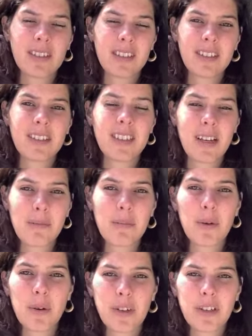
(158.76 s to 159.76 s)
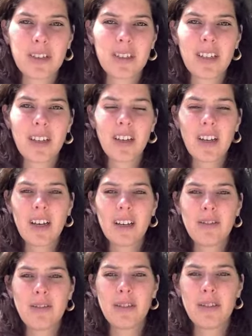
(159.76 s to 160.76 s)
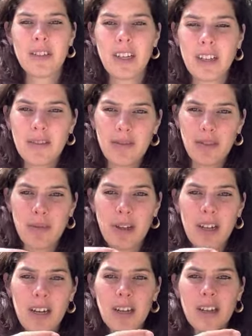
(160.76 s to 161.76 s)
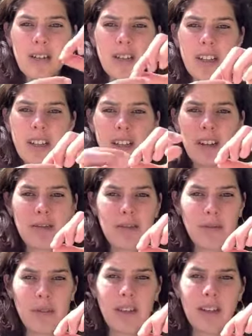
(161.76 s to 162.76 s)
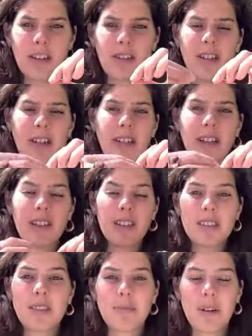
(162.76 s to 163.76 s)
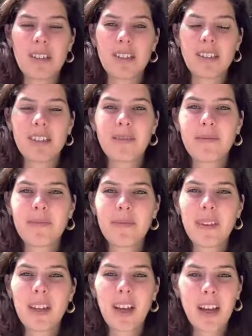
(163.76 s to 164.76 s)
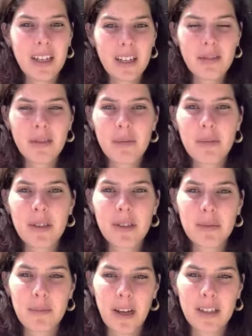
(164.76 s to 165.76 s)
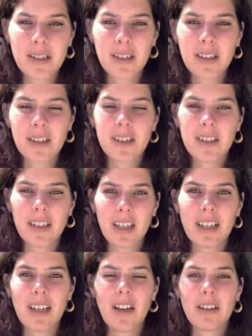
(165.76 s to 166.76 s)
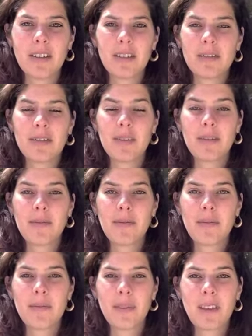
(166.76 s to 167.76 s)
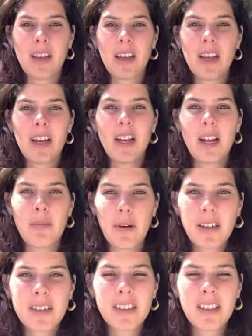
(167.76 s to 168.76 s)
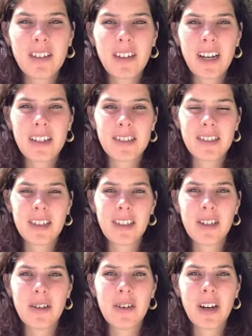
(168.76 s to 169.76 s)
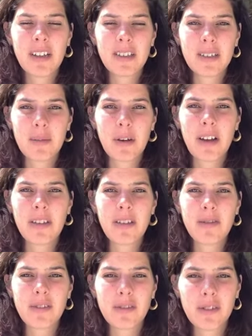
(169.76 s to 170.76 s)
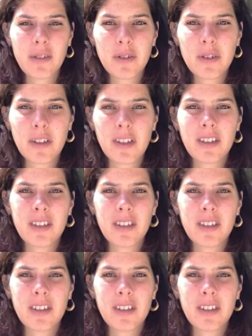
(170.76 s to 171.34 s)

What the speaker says: that same point. If you take from here, you get there, from here, you get there. It doesn't matter. And none of them is better than the other. Now, Bhakti yoga is the path of devotion.